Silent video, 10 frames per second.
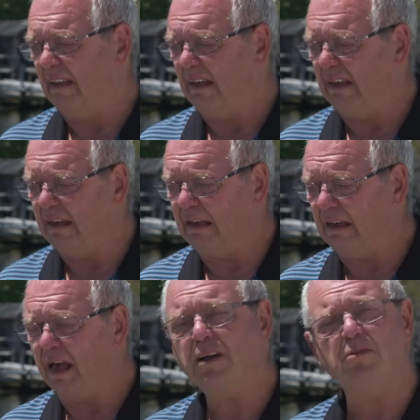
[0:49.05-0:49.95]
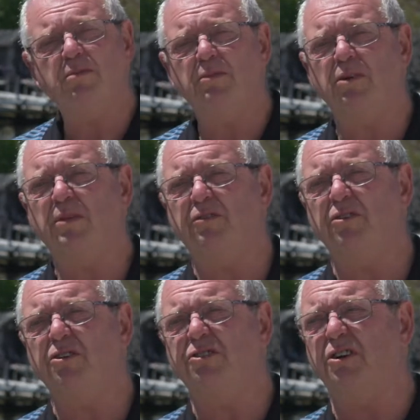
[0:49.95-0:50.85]
I can remember my
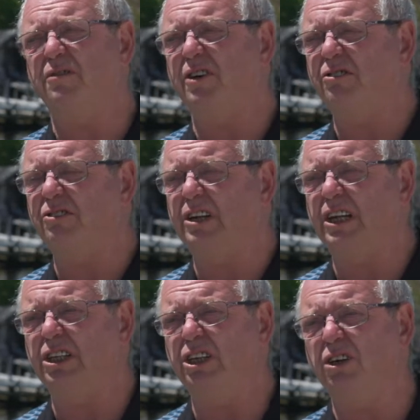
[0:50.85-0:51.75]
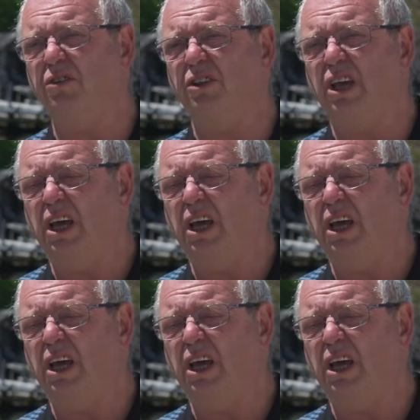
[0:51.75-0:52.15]
first year fishing, and